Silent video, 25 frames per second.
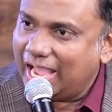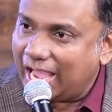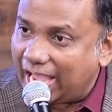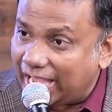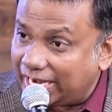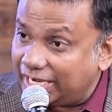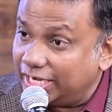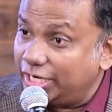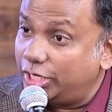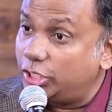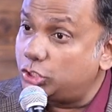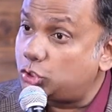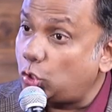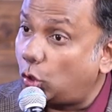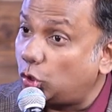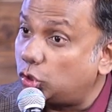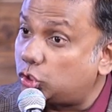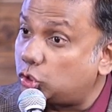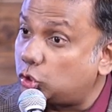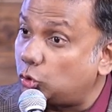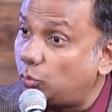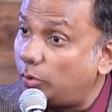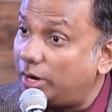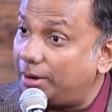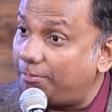and it is
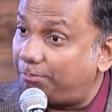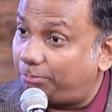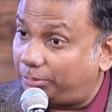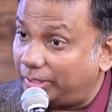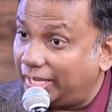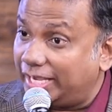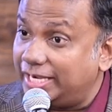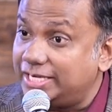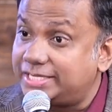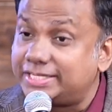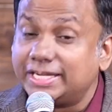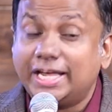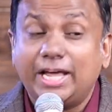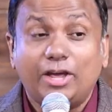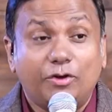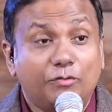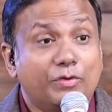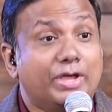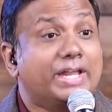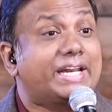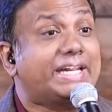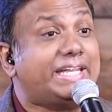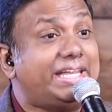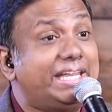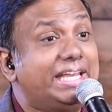also a place
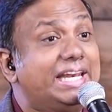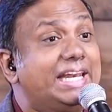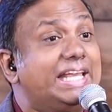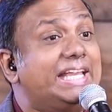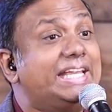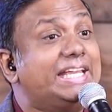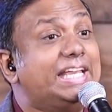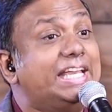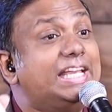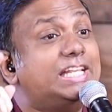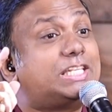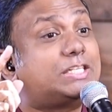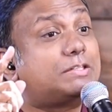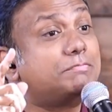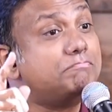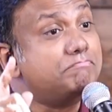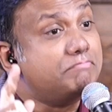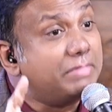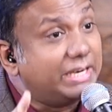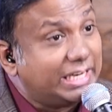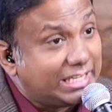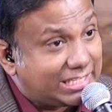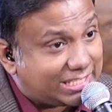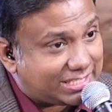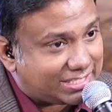where healing is
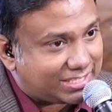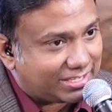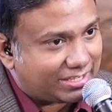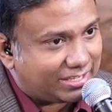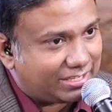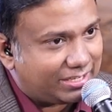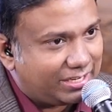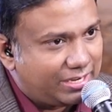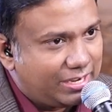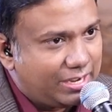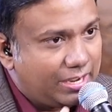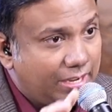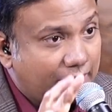ministered.